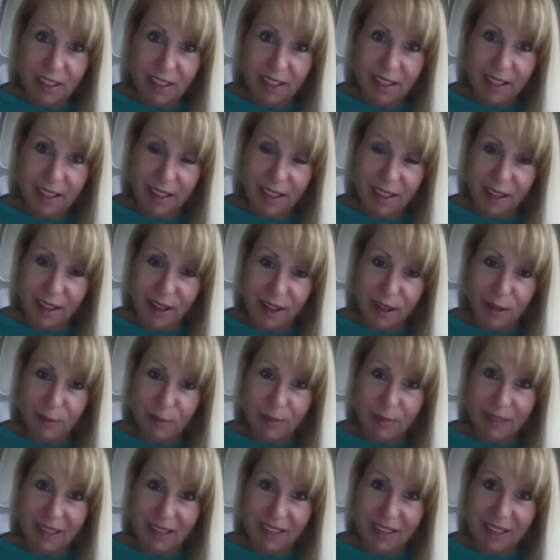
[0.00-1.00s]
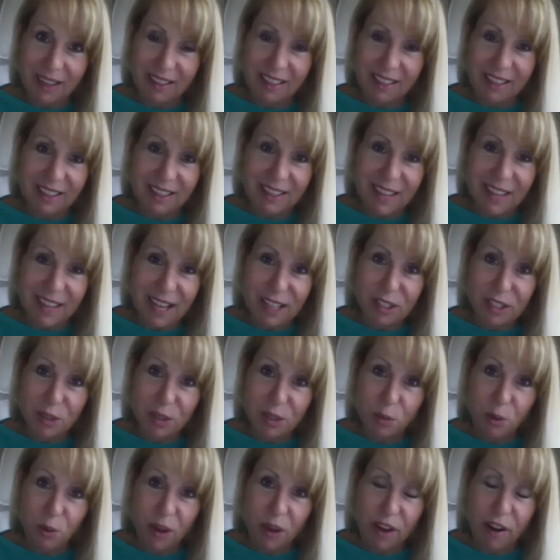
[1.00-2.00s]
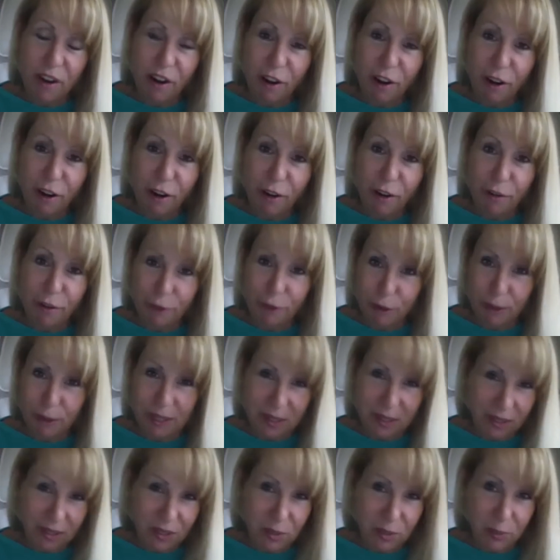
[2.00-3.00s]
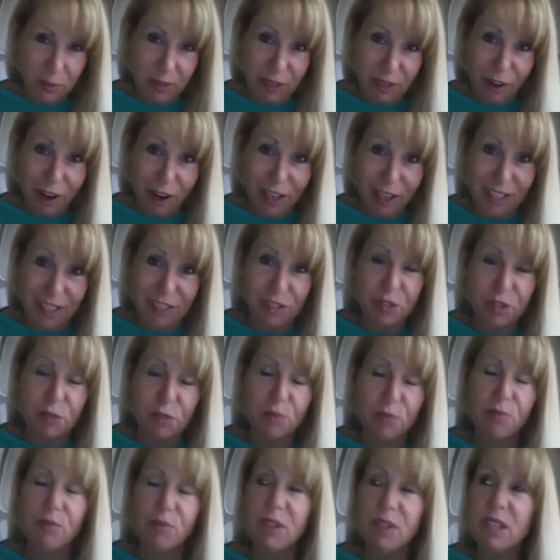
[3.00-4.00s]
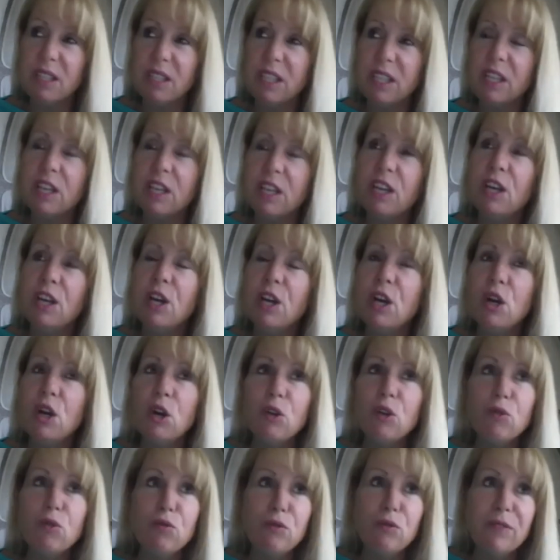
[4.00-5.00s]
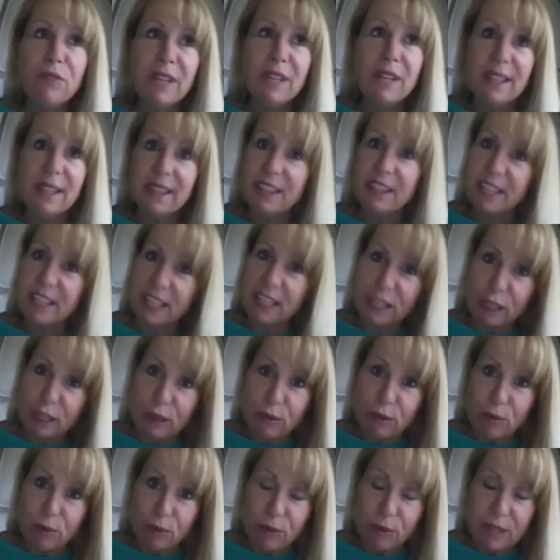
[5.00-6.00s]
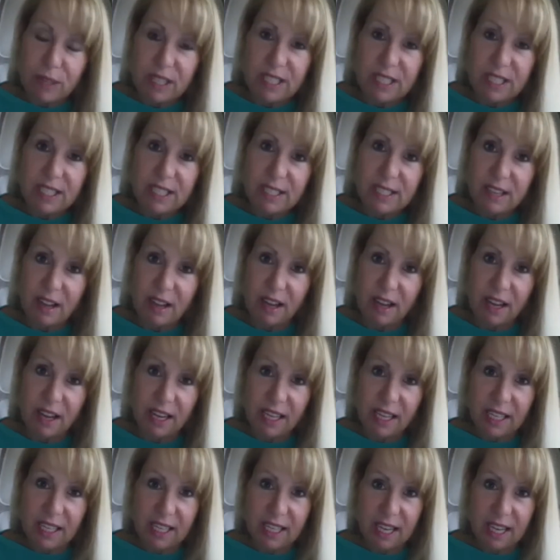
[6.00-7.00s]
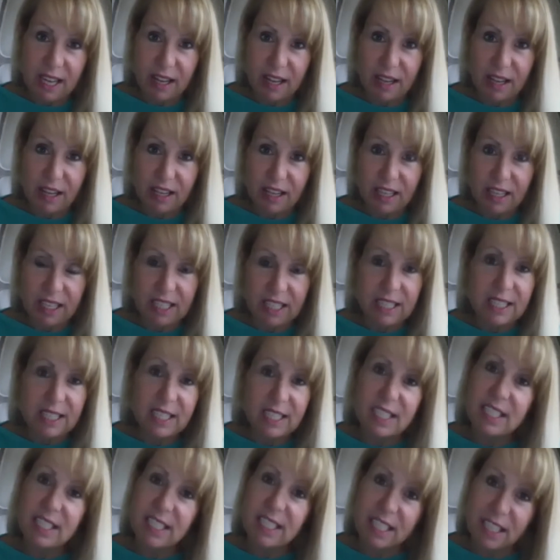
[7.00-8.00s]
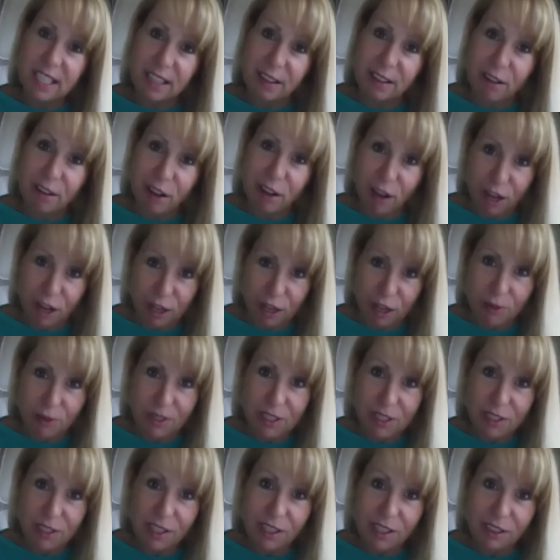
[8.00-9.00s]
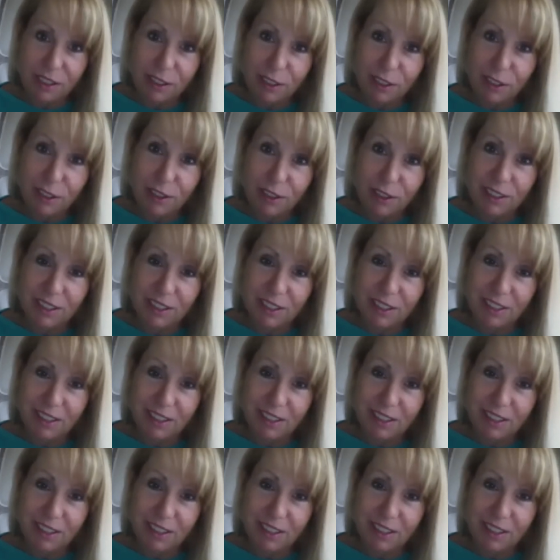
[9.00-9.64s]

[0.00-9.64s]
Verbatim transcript: Um, and, and that's what our focus has been on is to really rethink and redesign uh, existing auto injectors.